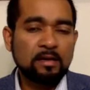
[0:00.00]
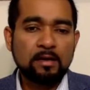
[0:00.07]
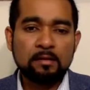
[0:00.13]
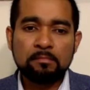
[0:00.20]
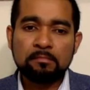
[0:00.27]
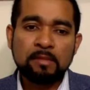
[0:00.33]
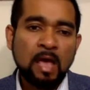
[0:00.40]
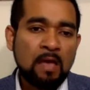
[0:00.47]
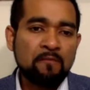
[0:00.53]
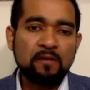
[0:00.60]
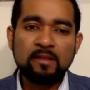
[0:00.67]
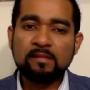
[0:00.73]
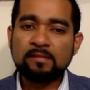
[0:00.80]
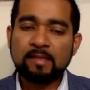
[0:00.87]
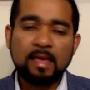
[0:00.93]
the
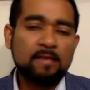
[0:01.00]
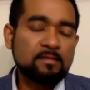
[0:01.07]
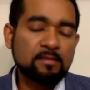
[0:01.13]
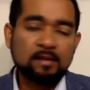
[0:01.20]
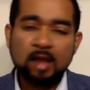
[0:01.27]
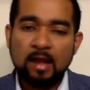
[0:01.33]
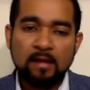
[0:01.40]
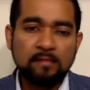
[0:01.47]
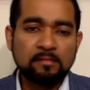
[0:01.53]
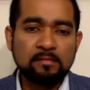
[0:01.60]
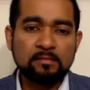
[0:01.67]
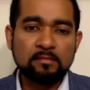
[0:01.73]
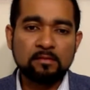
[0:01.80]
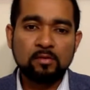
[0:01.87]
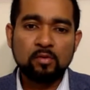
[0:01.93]
diabetes, cancer, heart
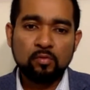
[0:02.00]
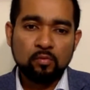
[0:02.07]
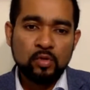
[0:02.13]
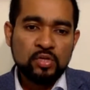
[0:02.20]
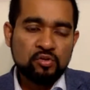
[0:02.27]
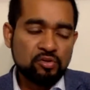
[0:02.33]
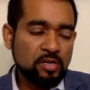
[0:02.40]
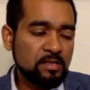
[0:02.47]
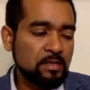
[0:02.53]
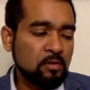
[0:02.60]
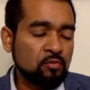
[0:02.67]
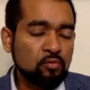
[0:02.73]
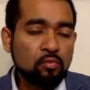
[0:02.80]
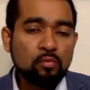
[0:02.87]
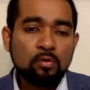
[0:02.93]
disease. We treat the
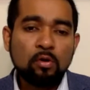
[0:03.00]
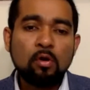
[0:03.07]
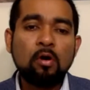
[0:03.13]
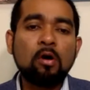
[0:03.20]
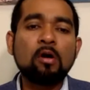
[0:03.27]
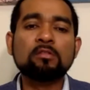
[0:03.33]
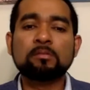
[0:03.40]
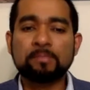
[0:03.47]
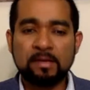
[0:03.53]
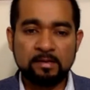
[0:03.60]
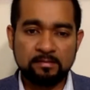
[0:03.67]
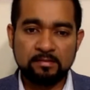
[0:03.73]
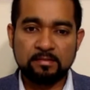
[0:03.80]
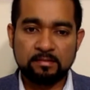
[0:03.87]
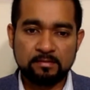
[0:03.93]
root cause of the
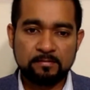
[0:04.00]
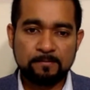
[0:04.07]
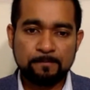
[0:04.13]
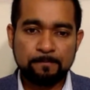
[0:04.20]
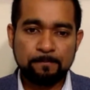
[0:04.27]
disease.